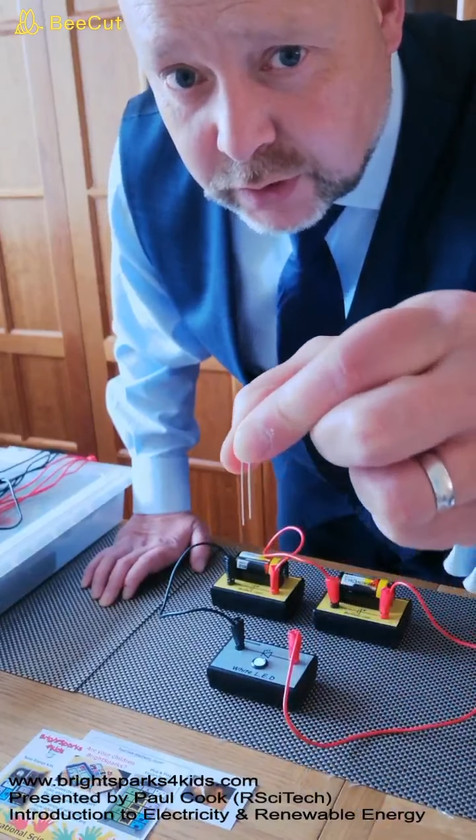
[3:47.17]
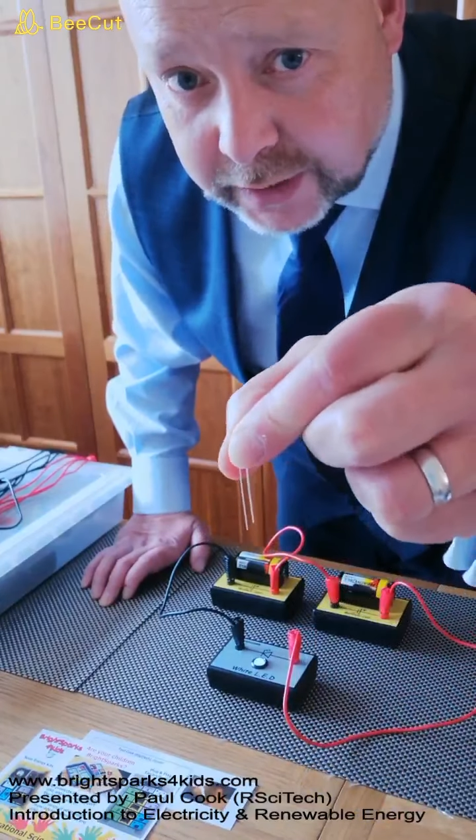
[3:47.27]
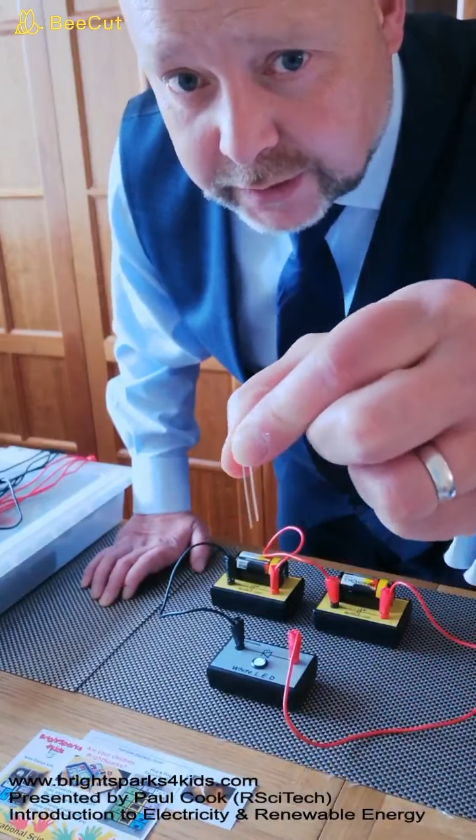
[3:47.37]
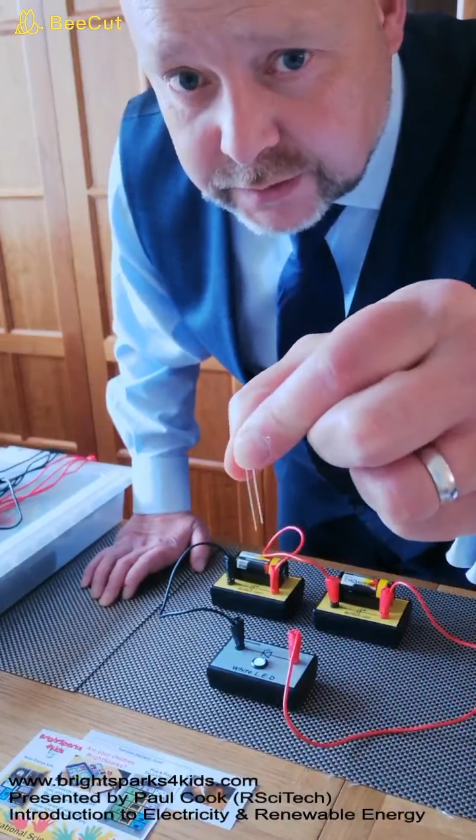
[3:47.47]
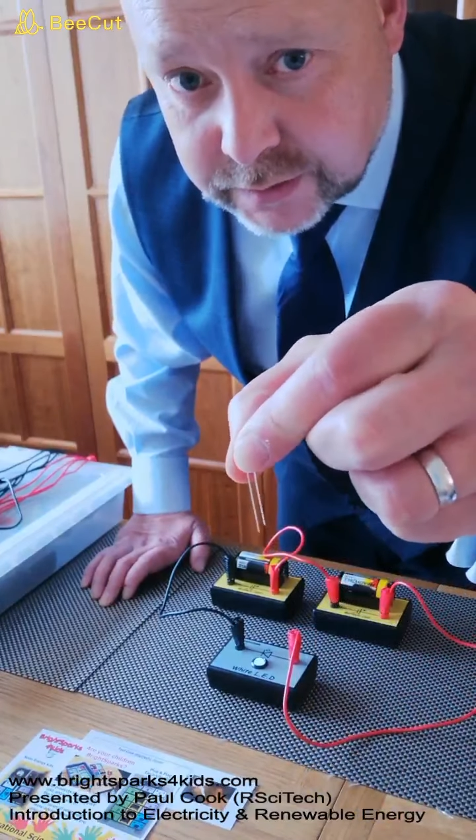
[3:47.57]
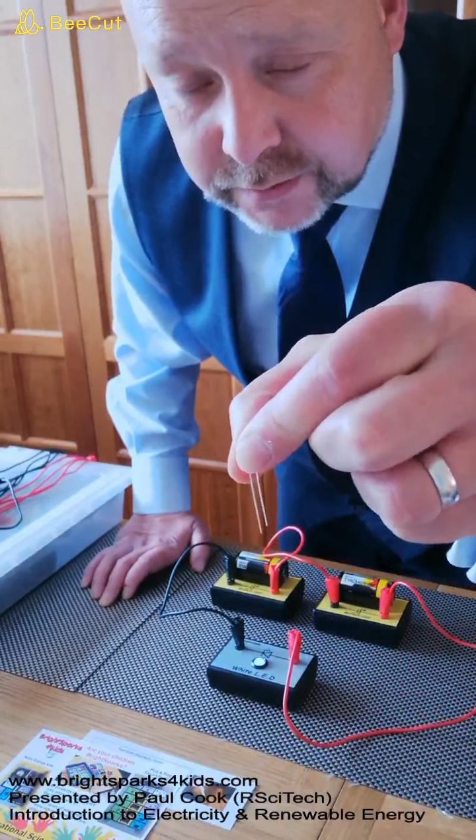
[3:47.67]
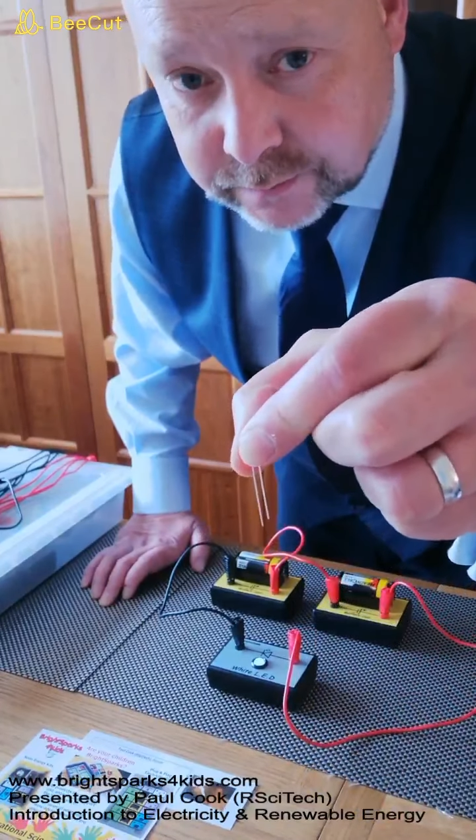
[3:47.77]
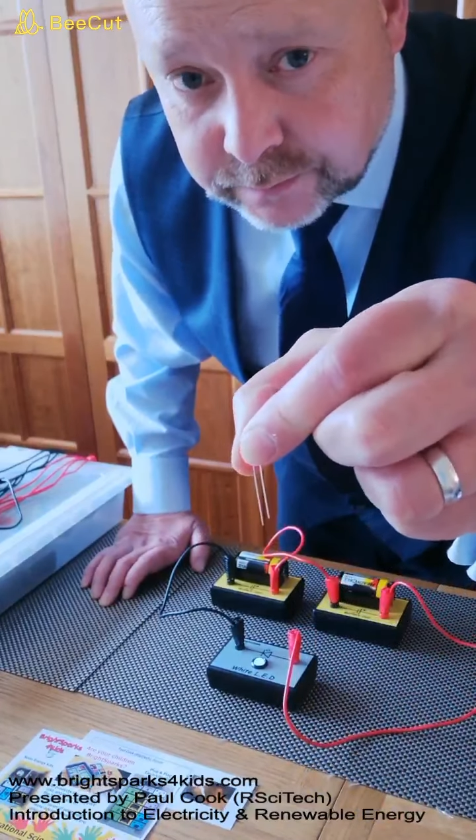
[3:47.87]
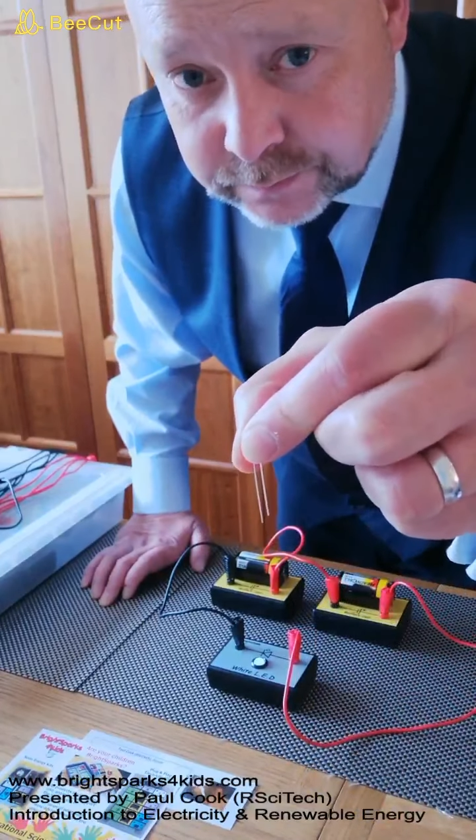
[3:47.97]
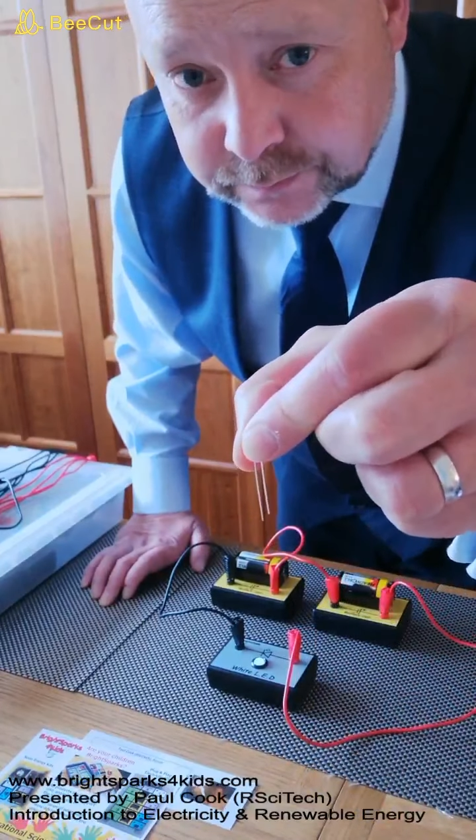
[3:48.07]
legs,
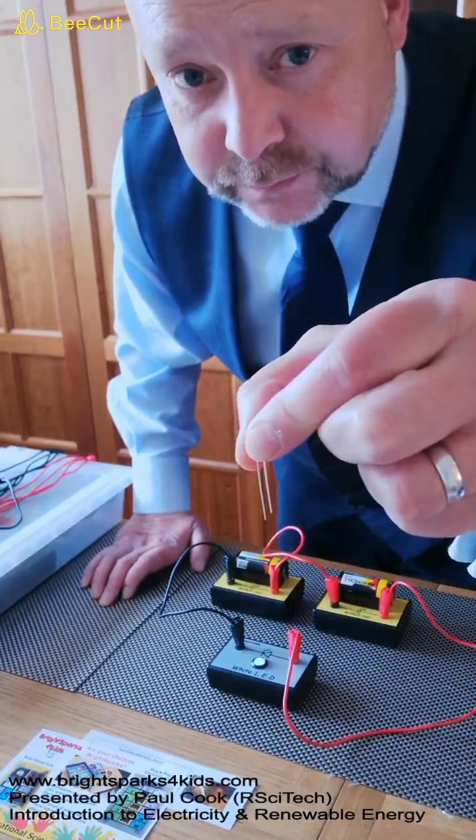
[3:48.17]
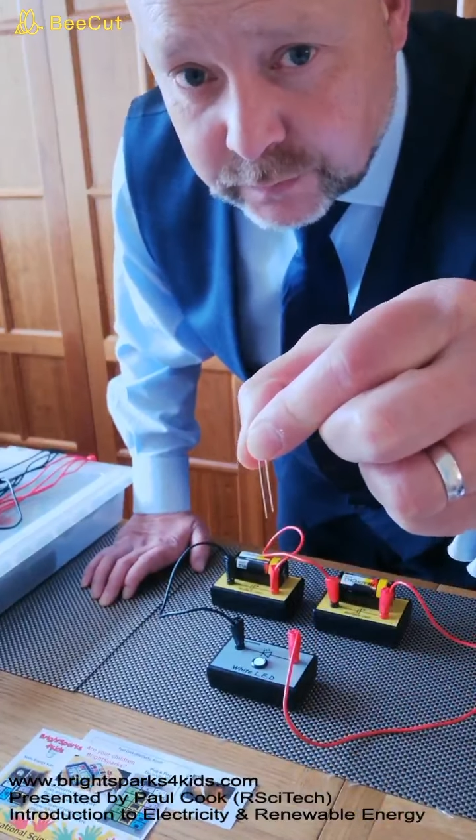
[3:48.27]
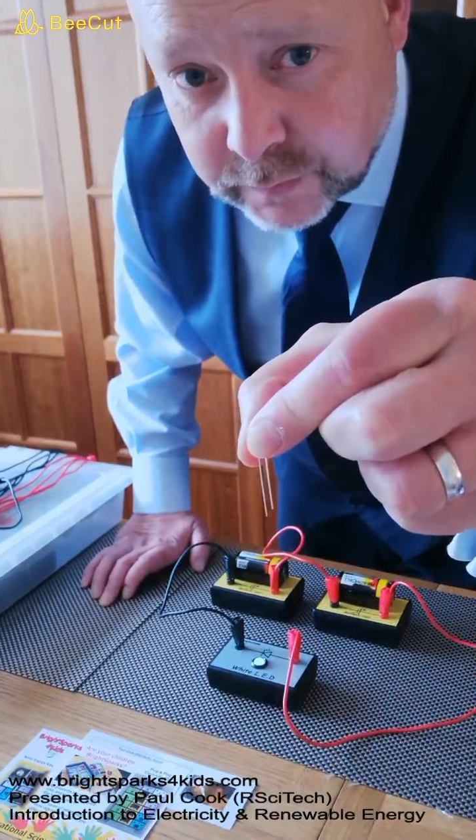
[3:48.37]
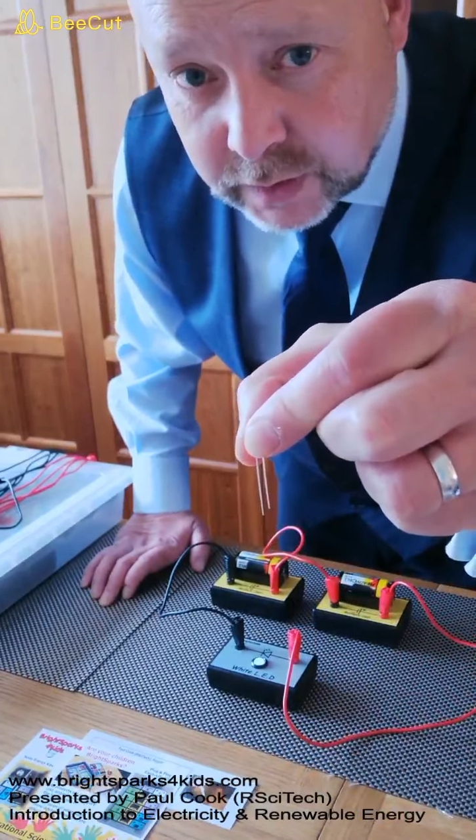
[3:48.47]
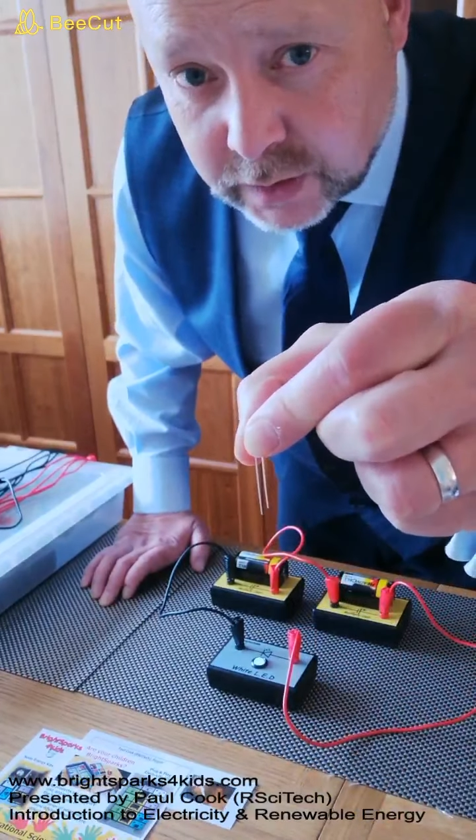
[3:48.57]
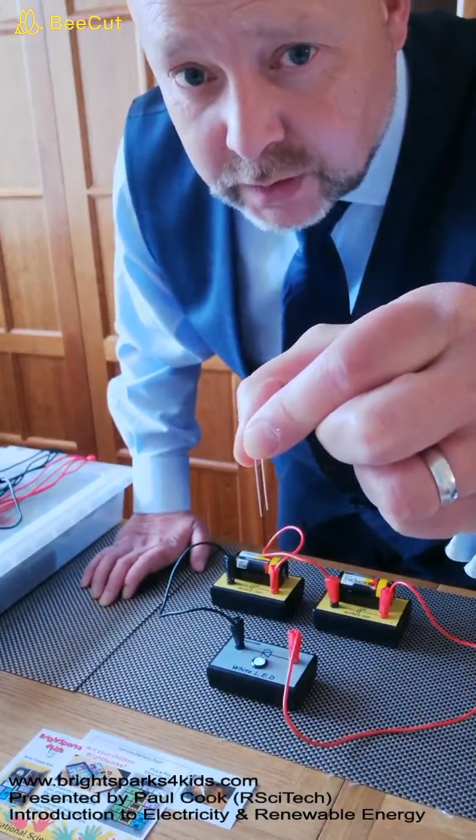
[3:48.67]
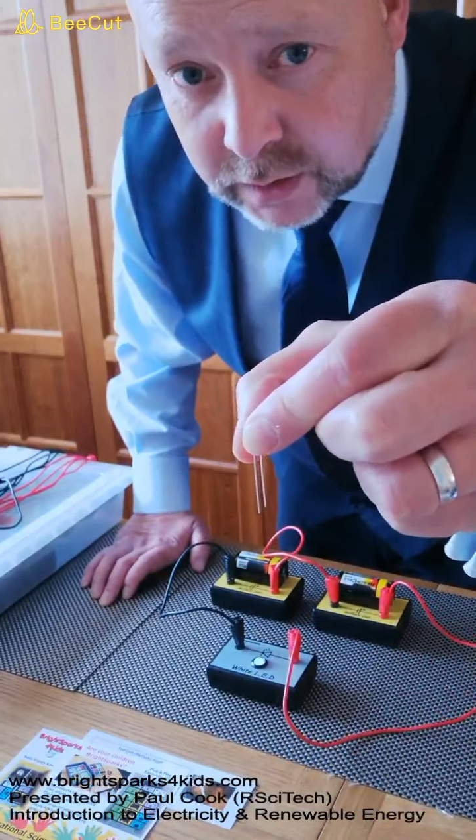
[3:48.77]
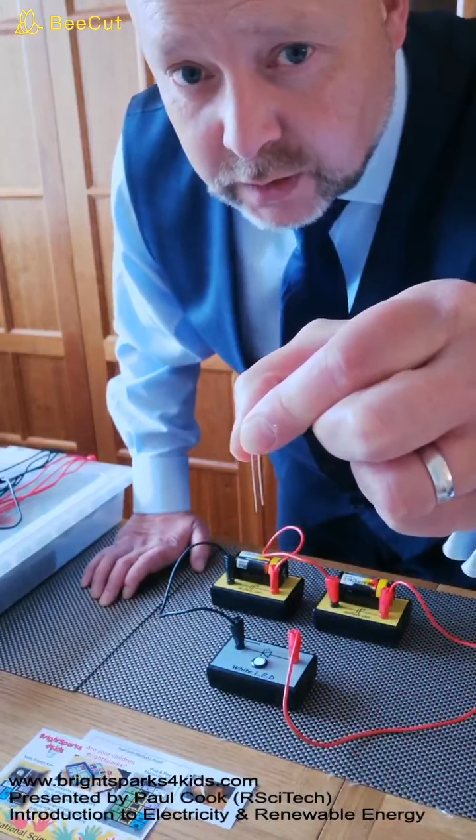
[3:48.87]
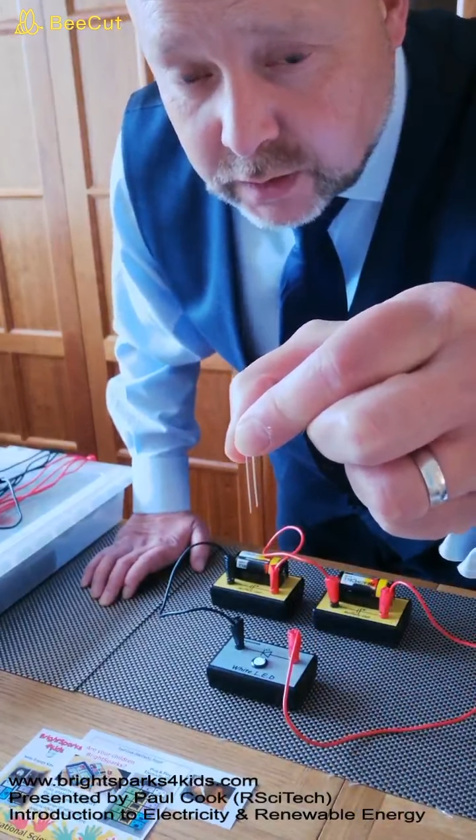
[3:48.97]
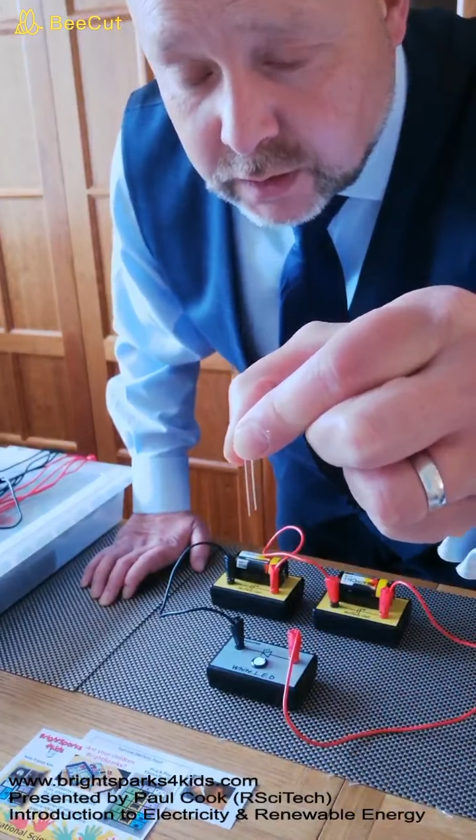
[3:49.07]

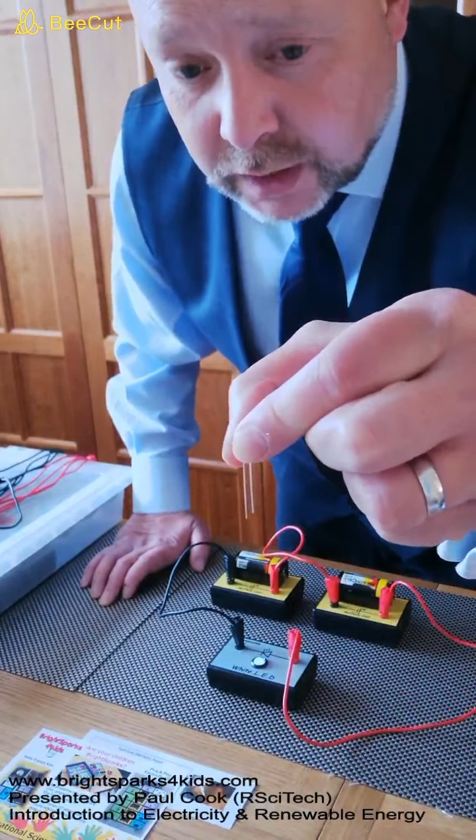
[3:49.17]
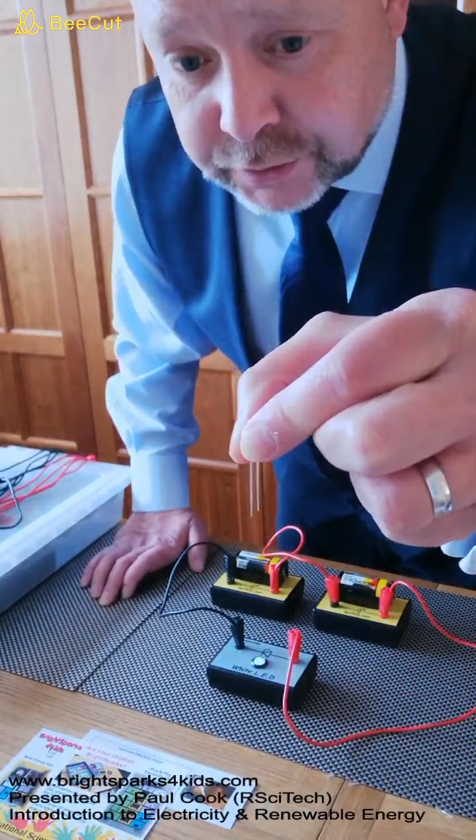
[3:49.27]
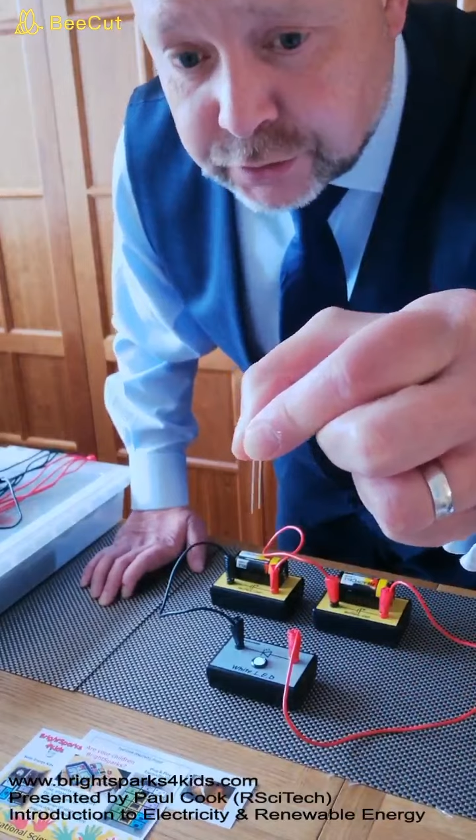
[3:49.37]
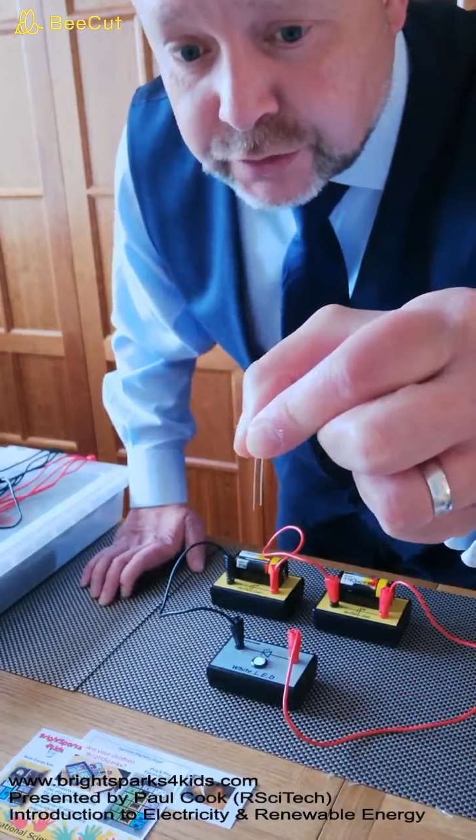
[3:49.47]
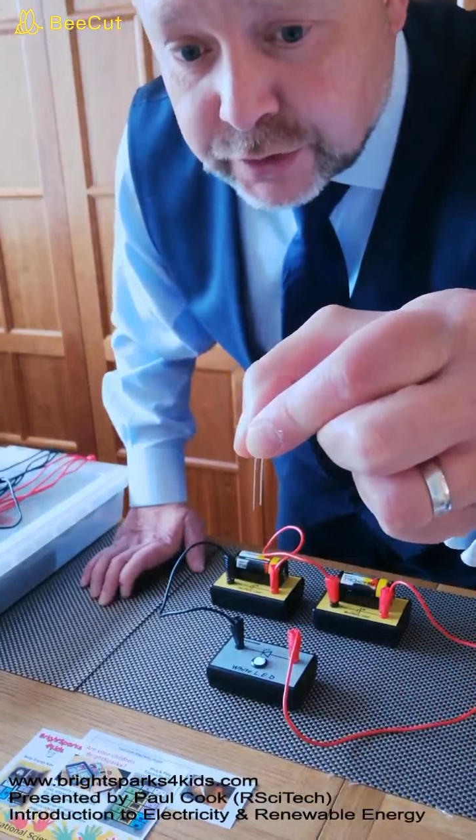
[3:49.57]
and you